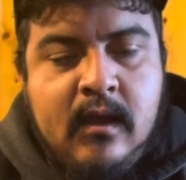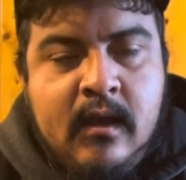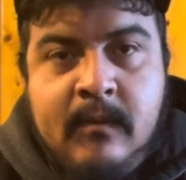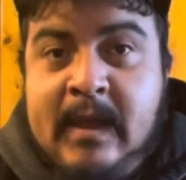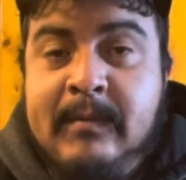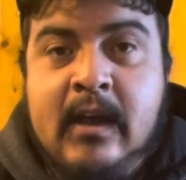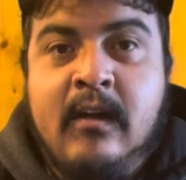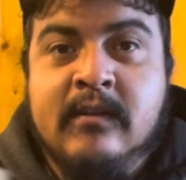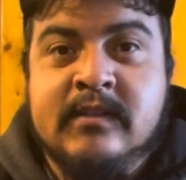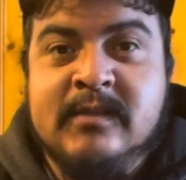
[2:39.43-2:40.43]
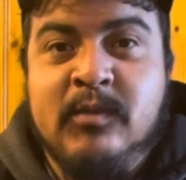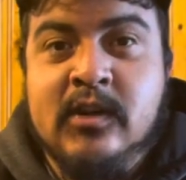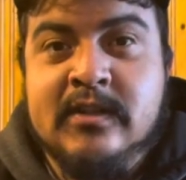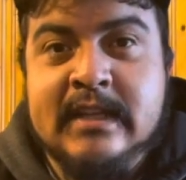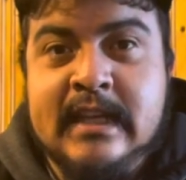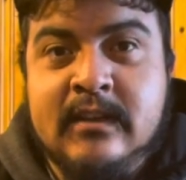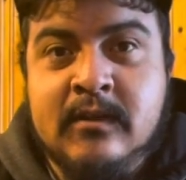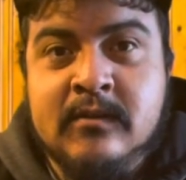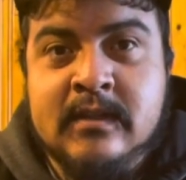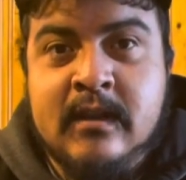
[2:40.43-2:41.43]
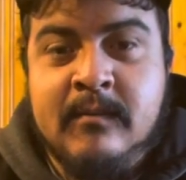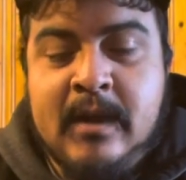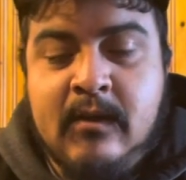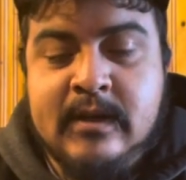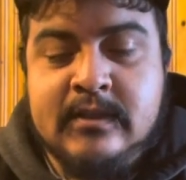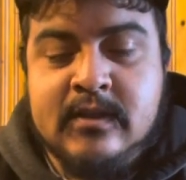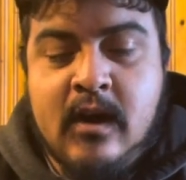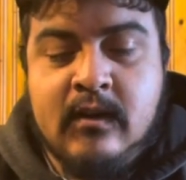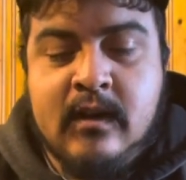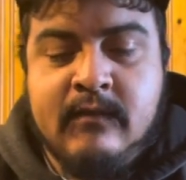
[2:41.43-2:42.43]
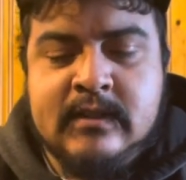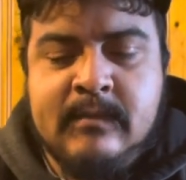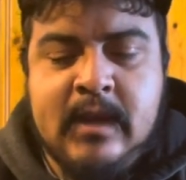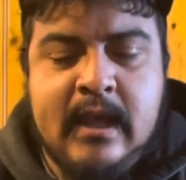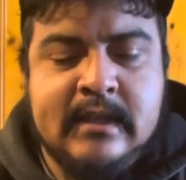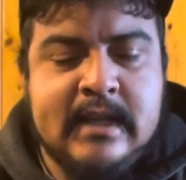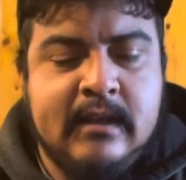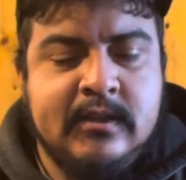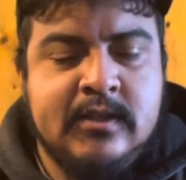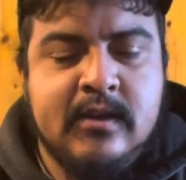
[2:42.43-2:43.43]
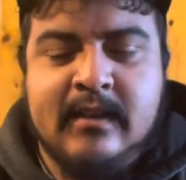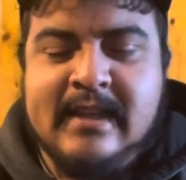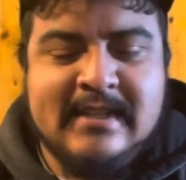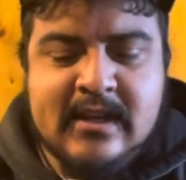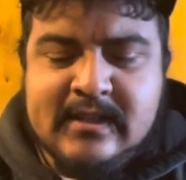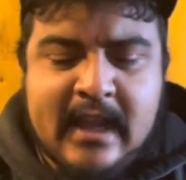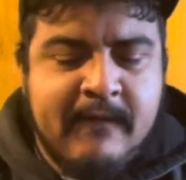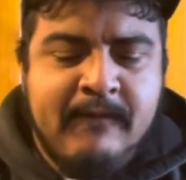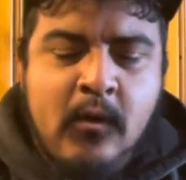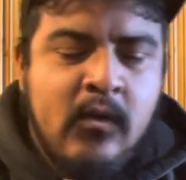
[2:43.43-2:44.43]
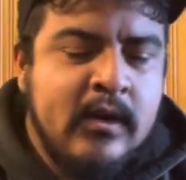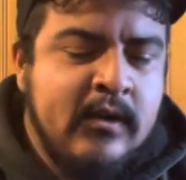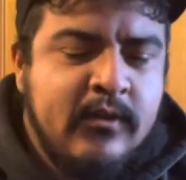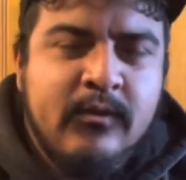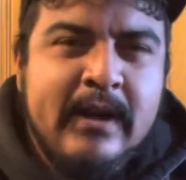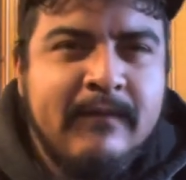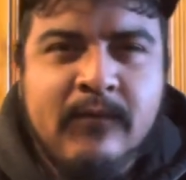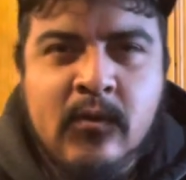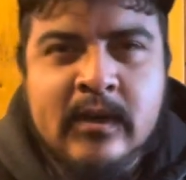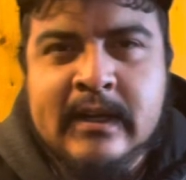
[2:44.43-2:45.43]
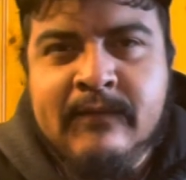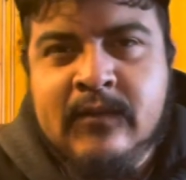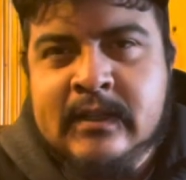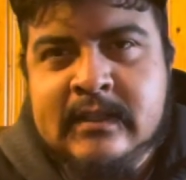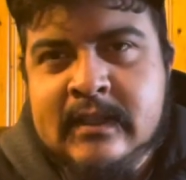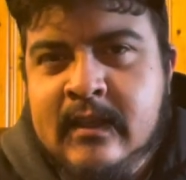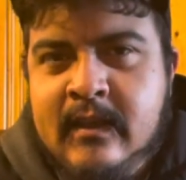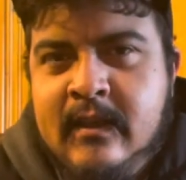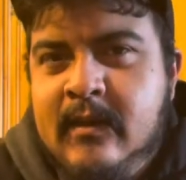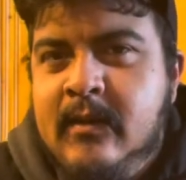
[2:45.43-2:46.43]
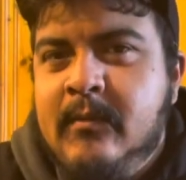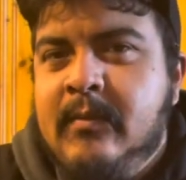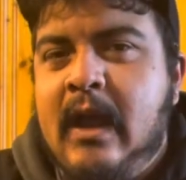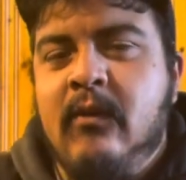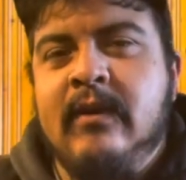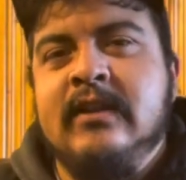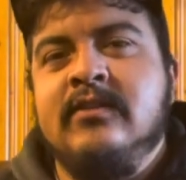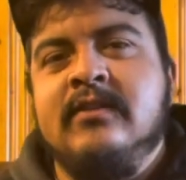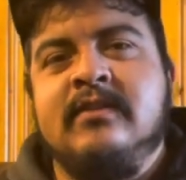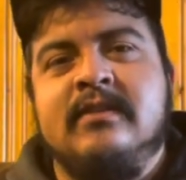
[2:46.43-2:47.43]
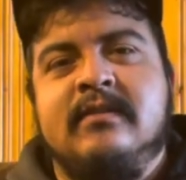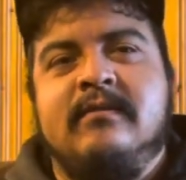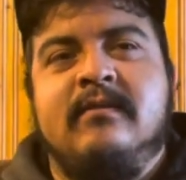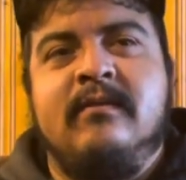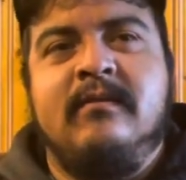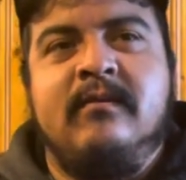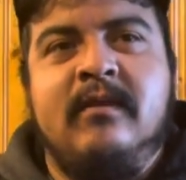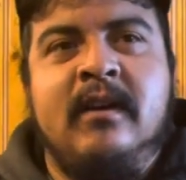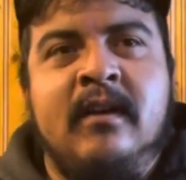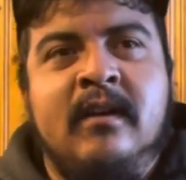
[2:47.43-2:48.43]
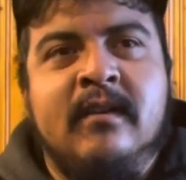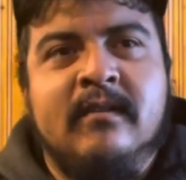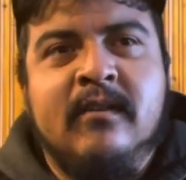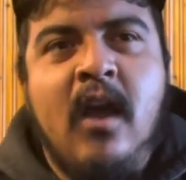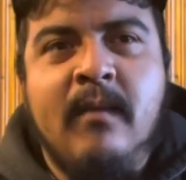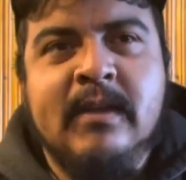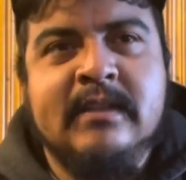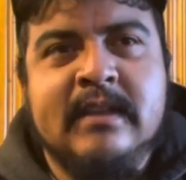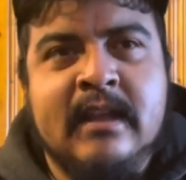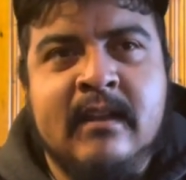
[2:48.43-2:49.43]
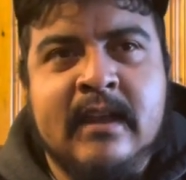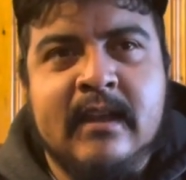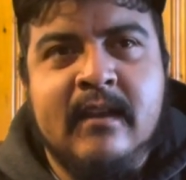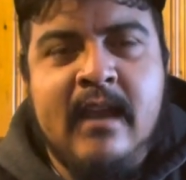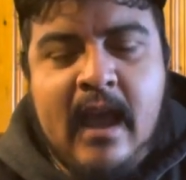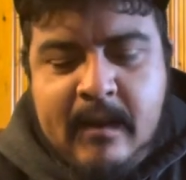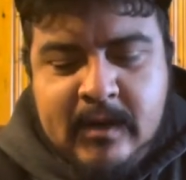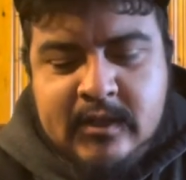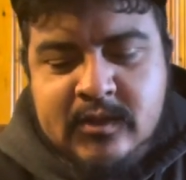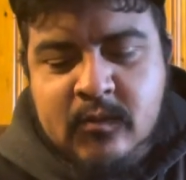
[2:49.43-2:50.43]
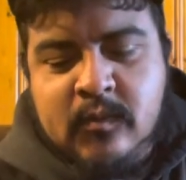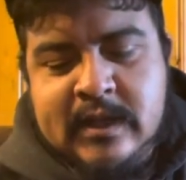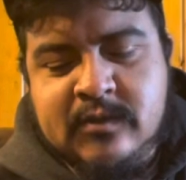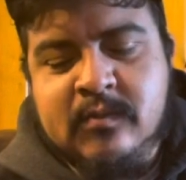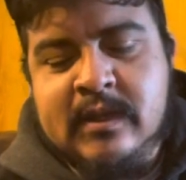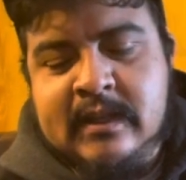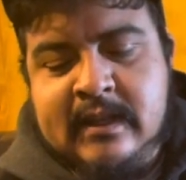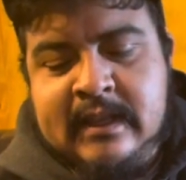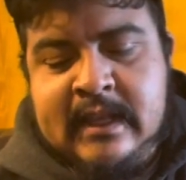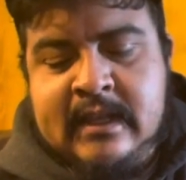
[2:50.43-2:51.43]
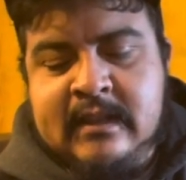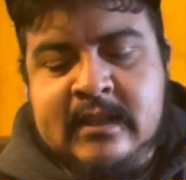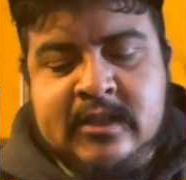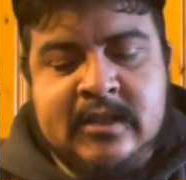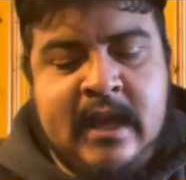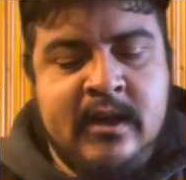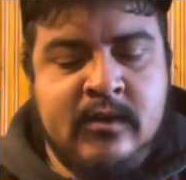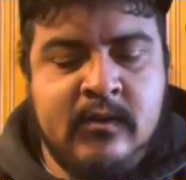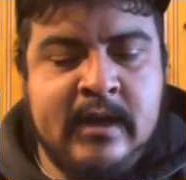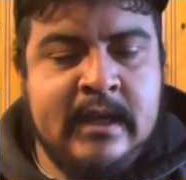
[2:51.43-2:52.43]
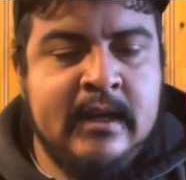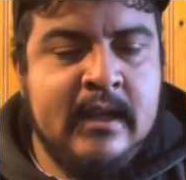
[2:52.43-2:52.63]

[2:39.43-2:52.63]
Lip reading: maybe I'll splurge and get those Power Rangers hardcovers. I'm not exactly sure, because there's like 3 or 4 different Power Rangers comics that, like, I'm not sure which one this Shattered Grid